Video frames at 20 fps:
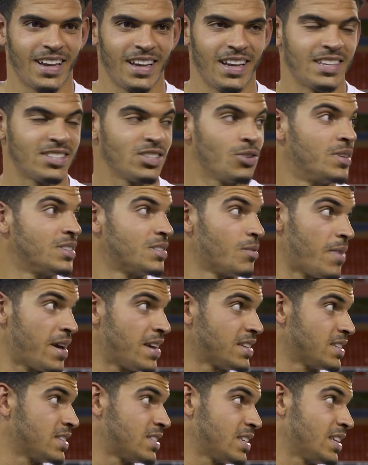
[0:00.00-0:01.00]
It's always
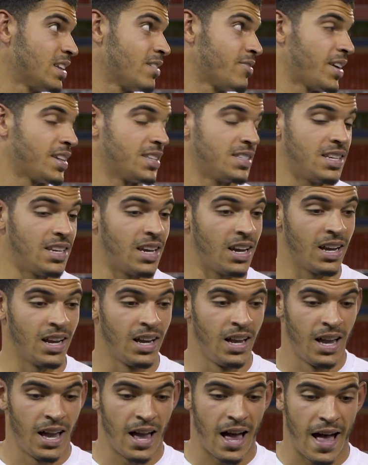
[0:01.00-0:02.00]
amazing seeing the fans here
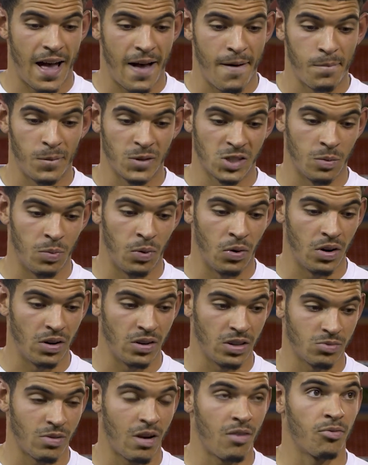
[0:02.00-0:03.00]

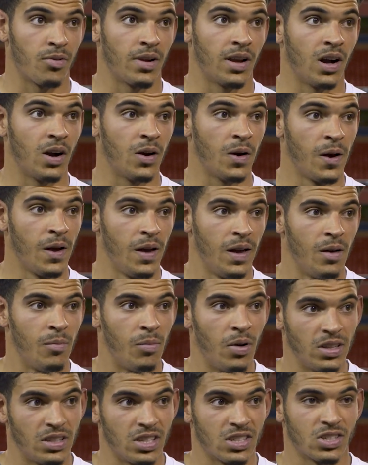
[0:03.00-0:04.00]
supporting us wherever we go.
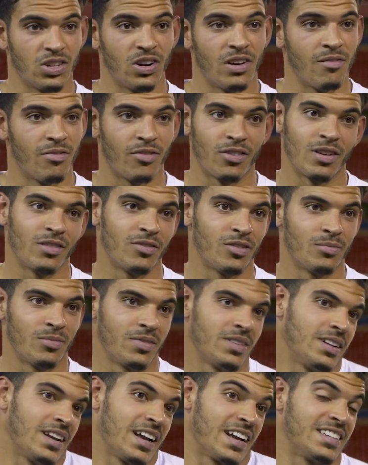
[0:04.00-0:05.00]
But to score in front of
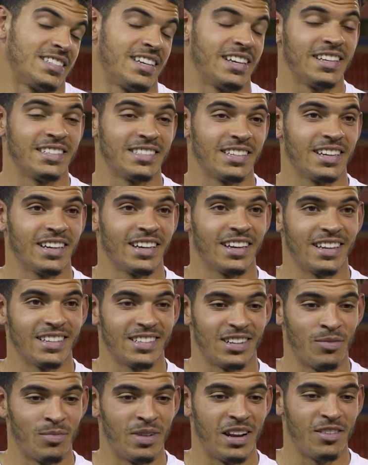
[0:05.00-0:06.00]
them, like I said, is
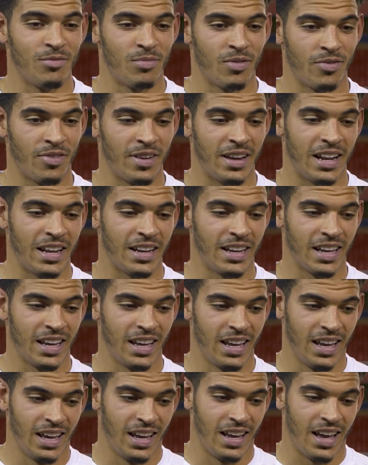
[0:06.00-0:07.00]
an unbelievable feeling,
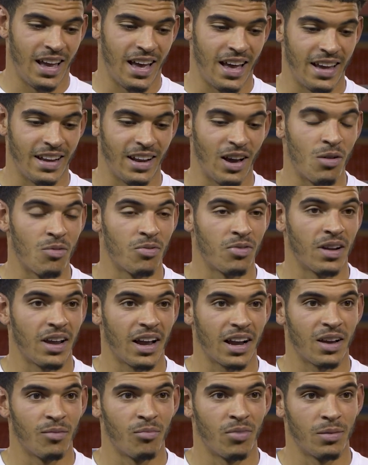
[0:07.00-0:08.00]
and
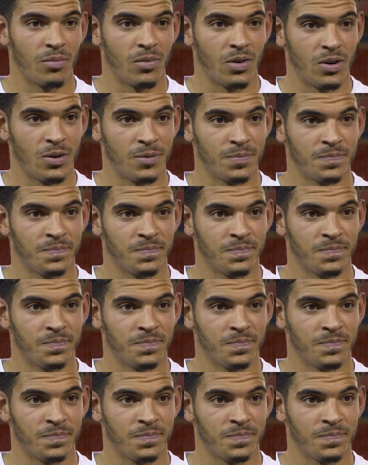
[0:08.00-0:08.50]
hopefully I can bring more.